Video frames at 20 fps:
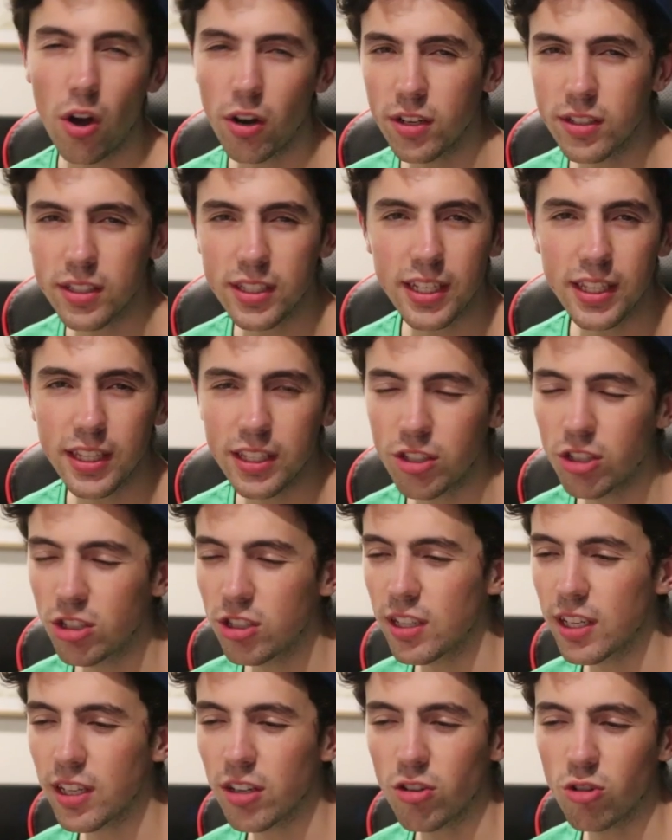Honestly, this is just
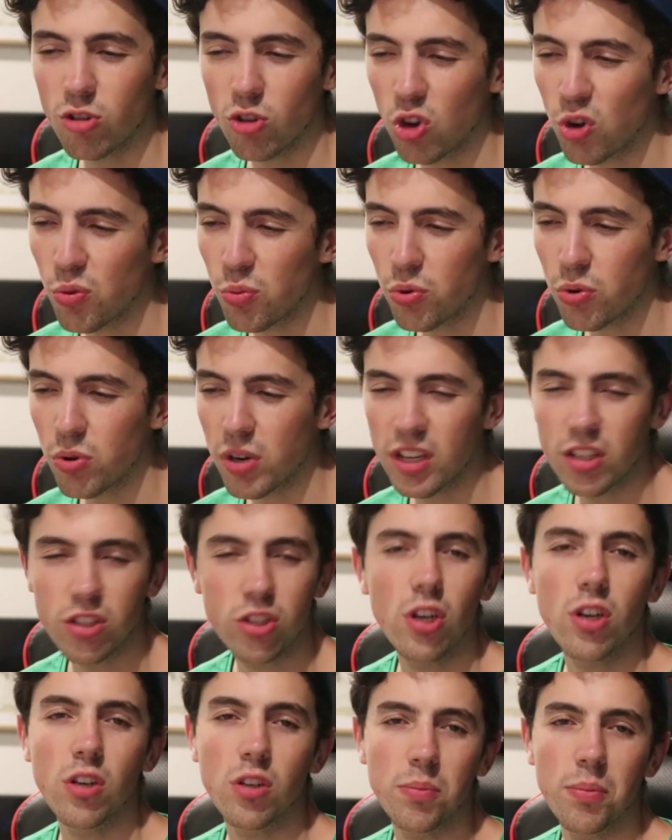like a normal
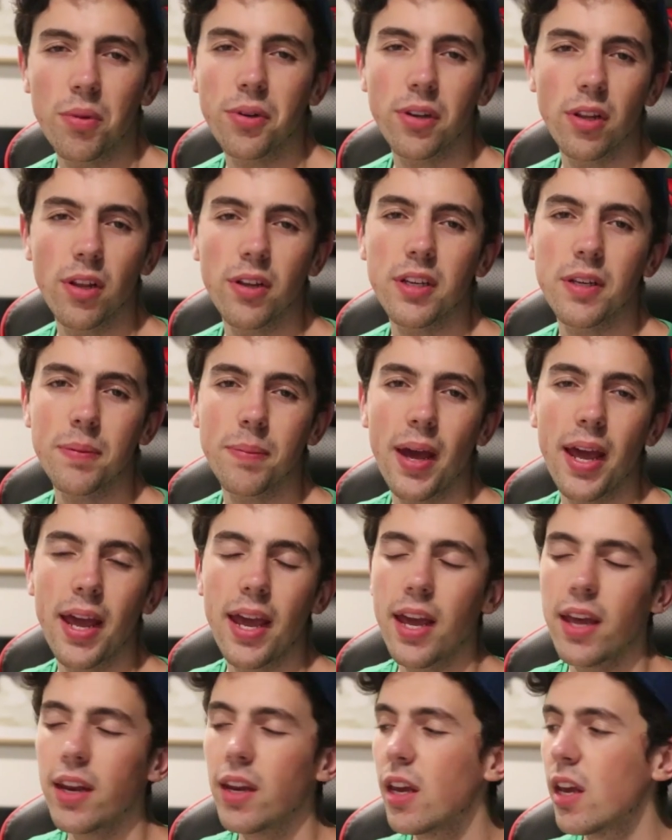internal monologue in my
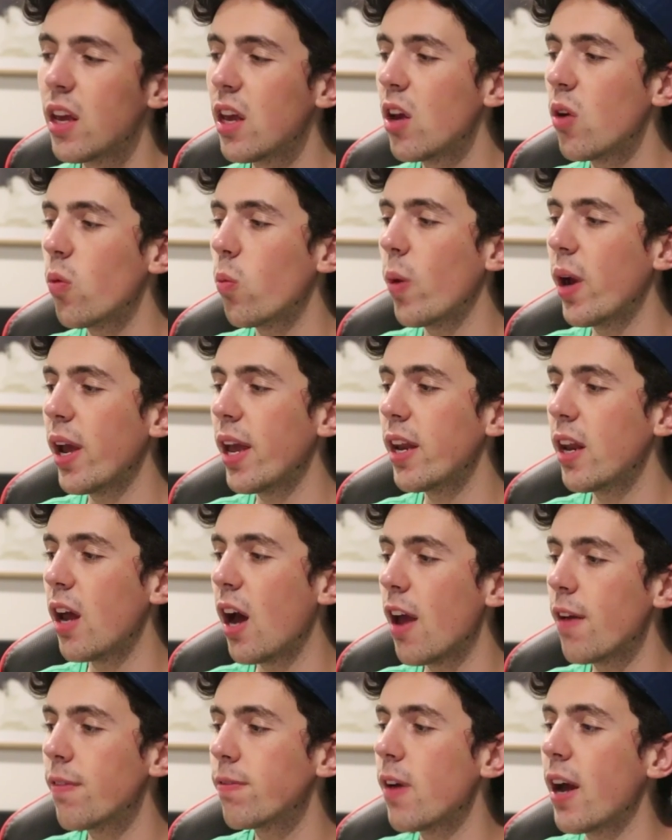head when
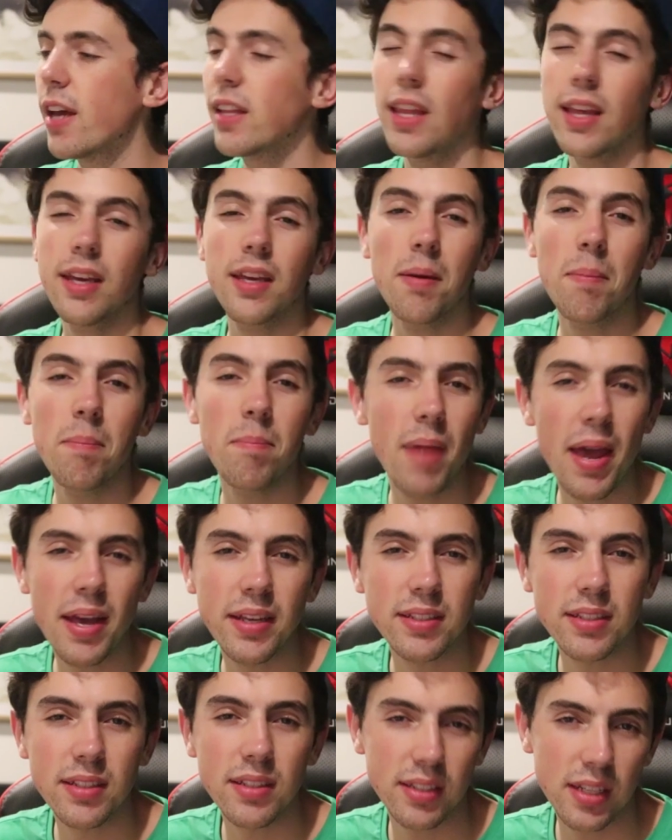I find like a mess
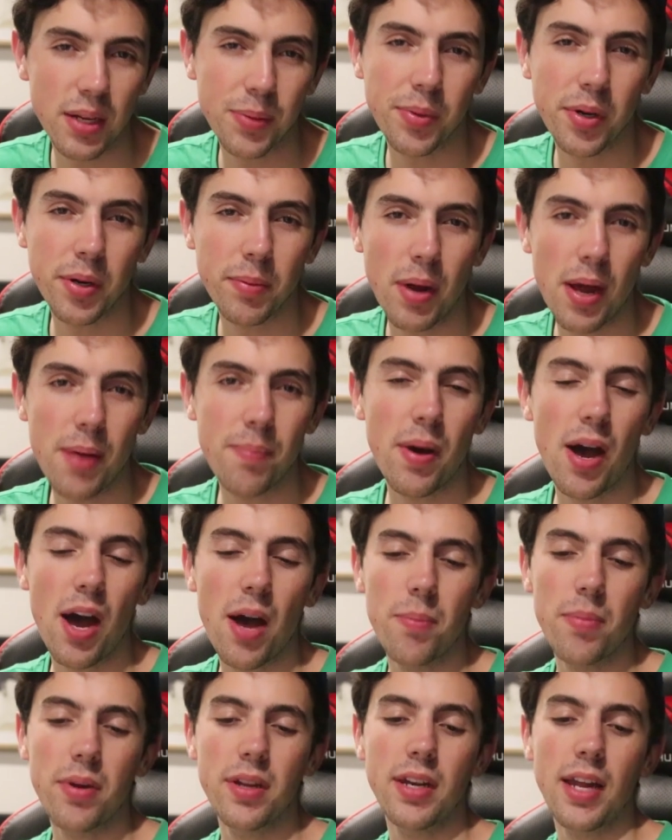somewhere in my
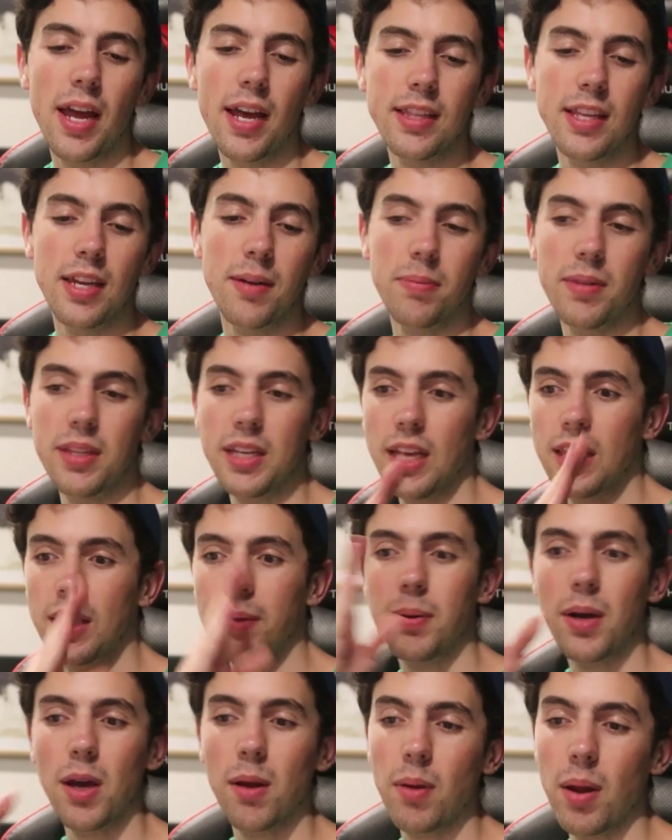apartment, and then the other
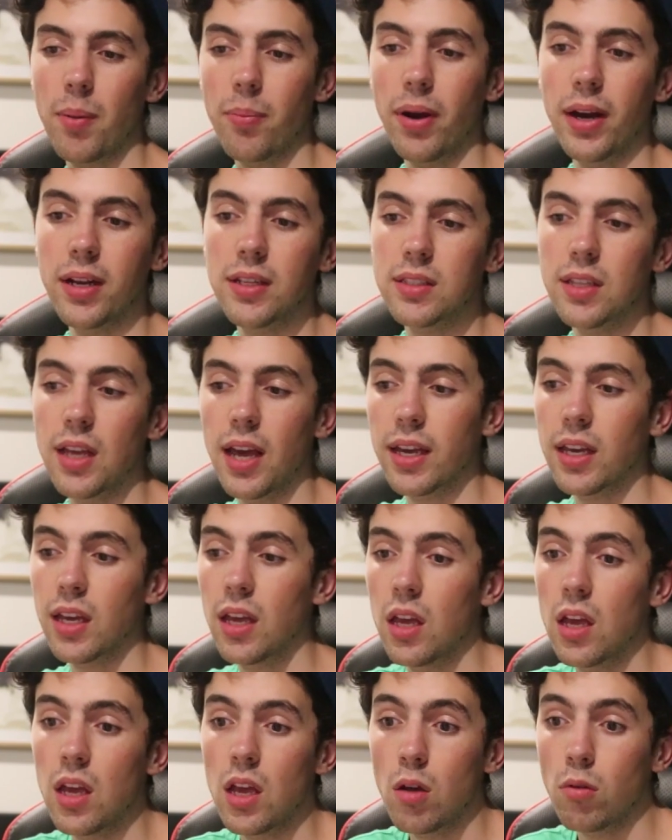part of my brain's like,
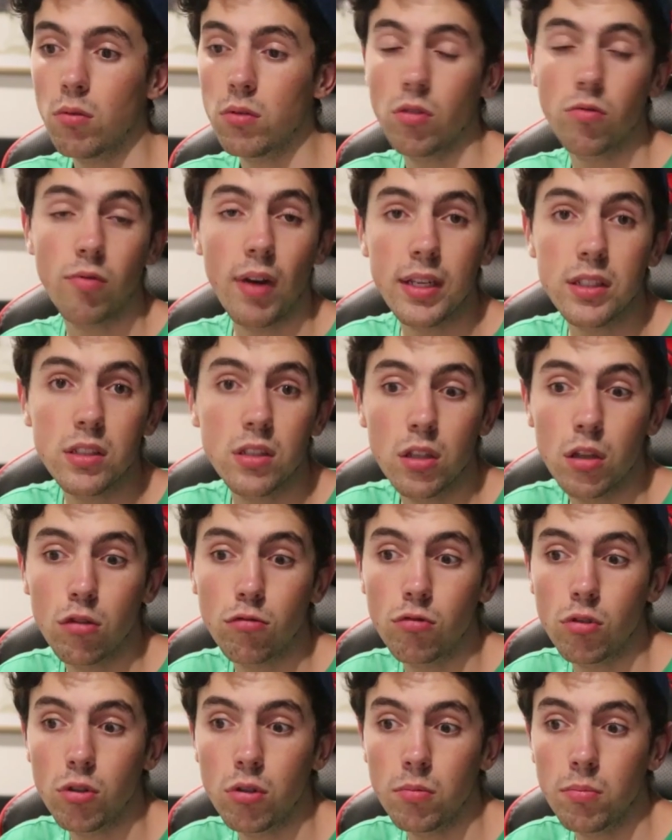the rest of the
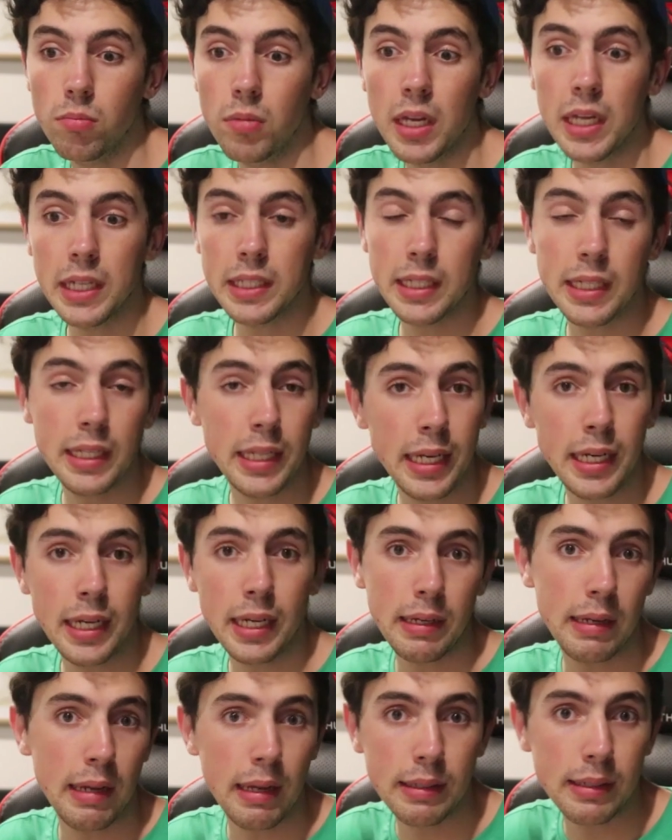room is clean
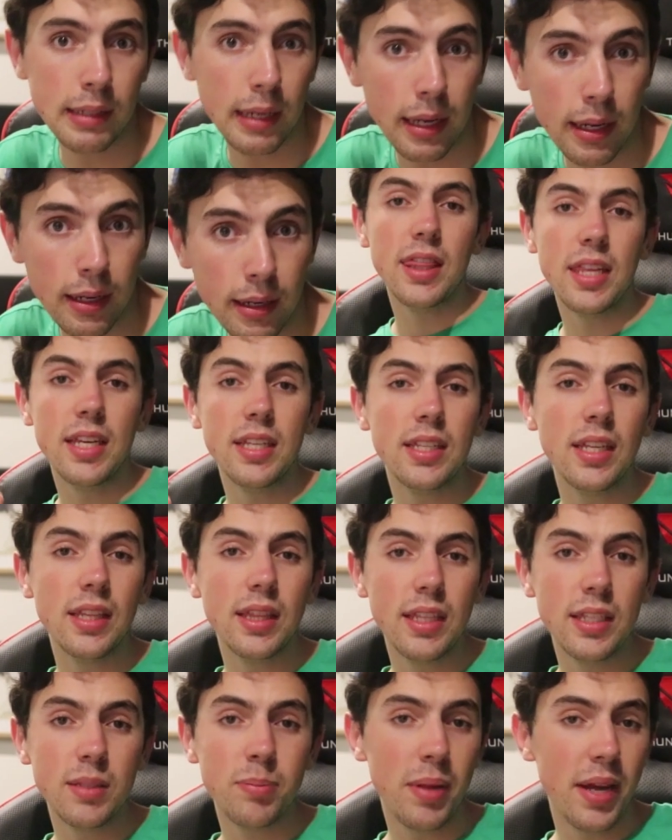and dusted. Things that
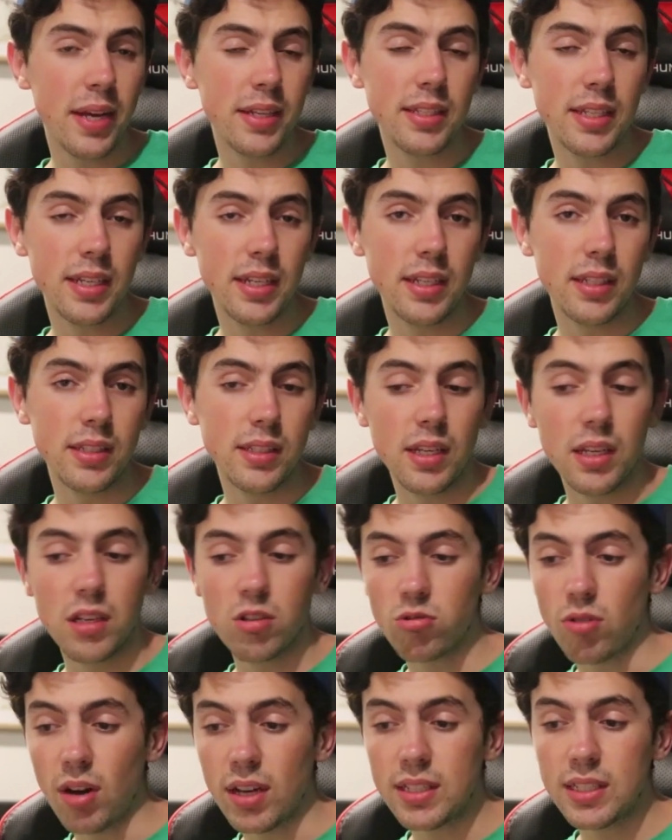this place is:
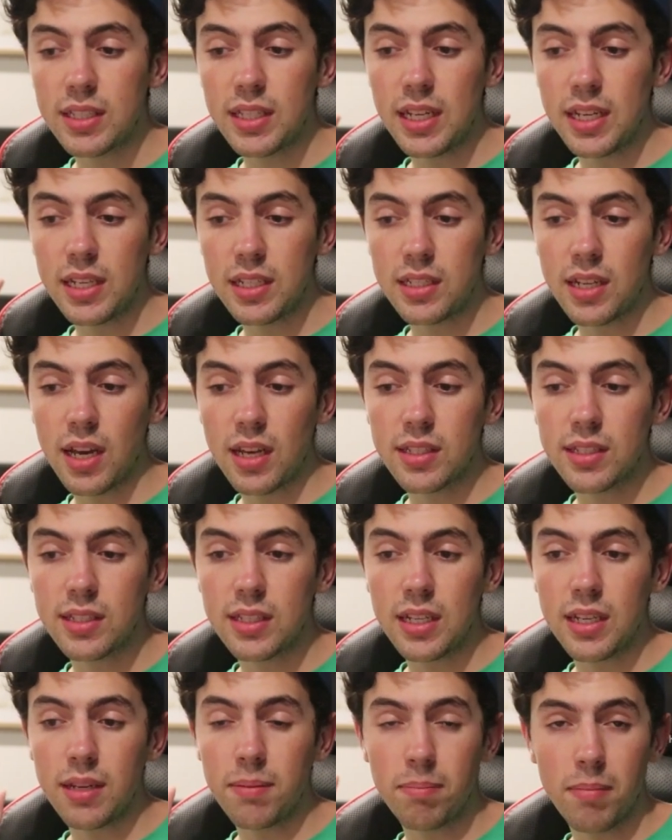crusty,
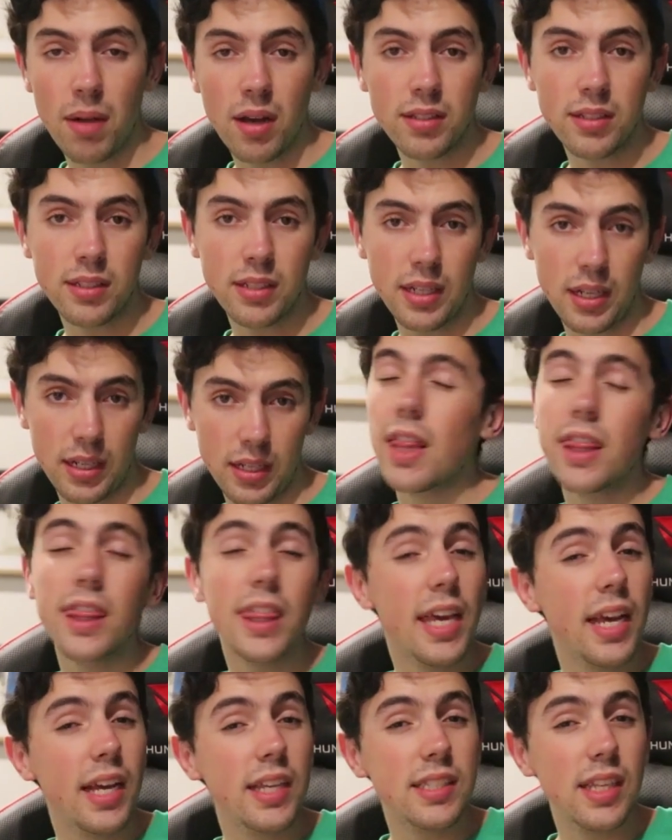dusty, musty.
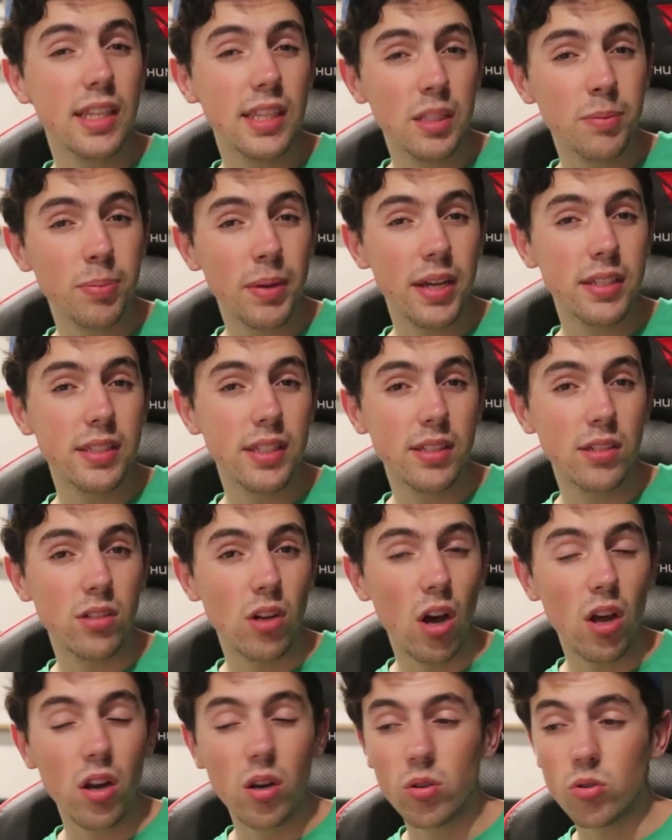Things that this place is
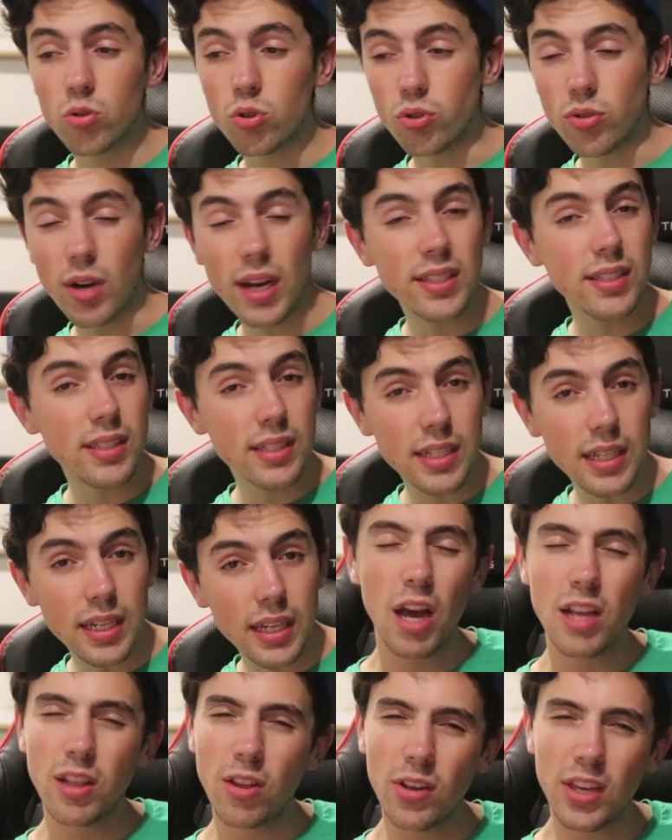not: trusty.
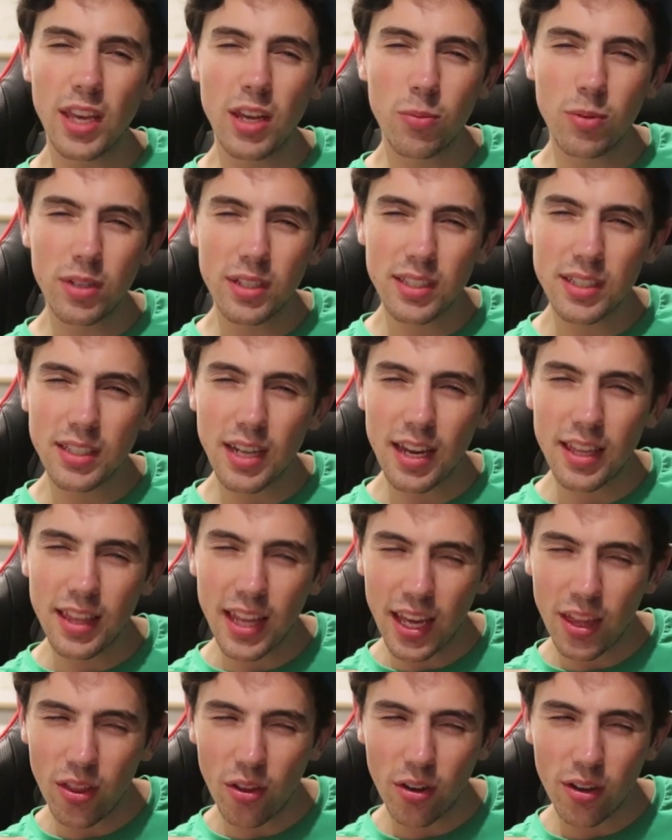I low-key want to stay
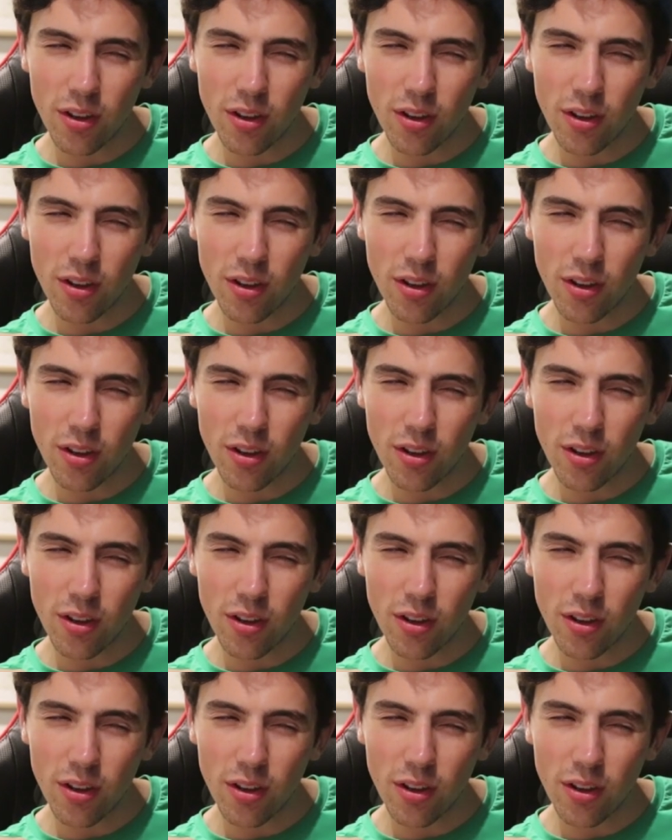there though.